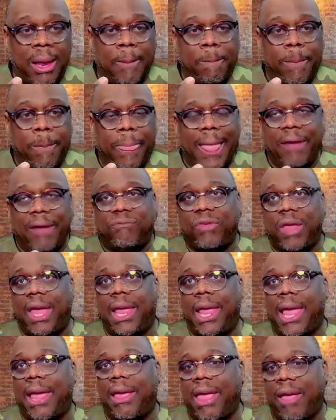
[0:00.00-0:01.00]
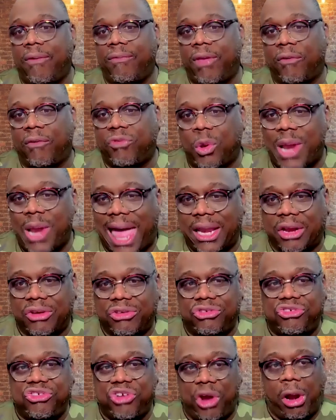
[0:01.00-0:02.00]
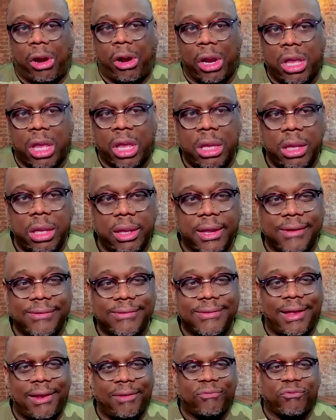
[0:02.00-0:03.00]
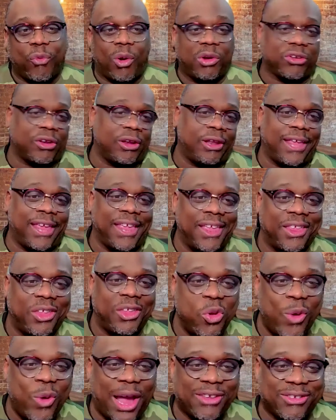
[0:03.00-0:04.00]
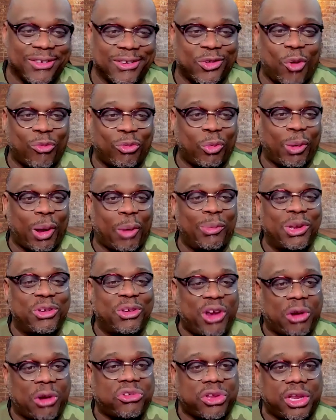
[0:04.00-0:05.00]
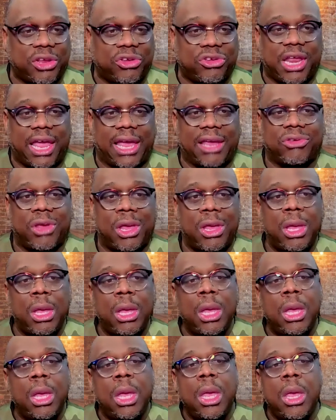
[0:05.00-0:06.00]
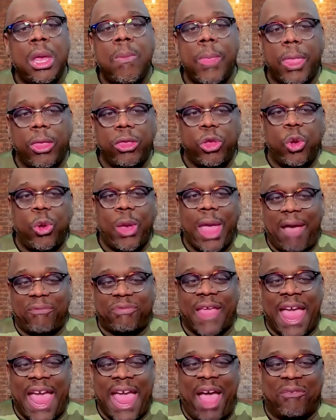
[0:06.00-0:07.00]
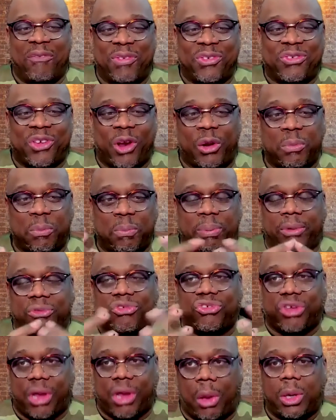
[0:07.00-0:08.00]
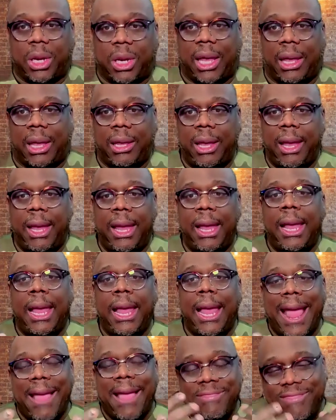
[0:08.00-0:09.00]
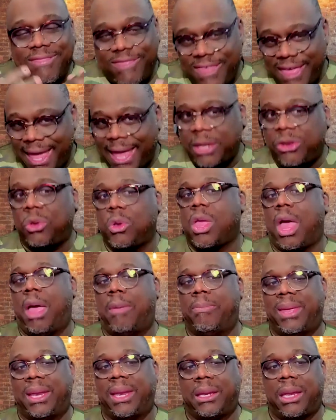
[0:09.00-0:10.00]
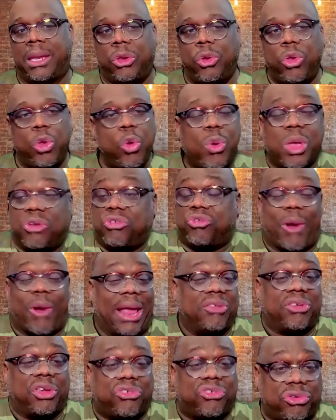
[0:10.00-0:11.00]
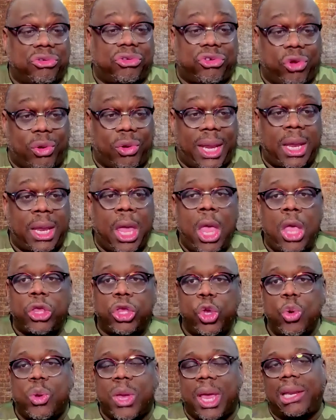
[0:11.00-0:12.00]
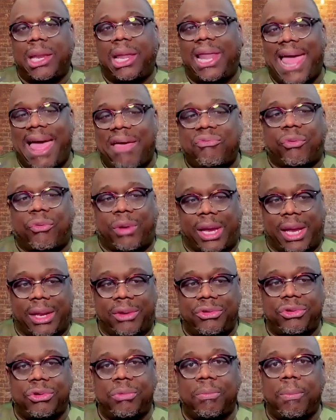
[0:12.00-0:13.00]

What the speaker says: if you're not a jerk, because unfortunately UX is overrun with jerks these days, you have to have a certain persona, and then you come in, you can transition to it. You can leverage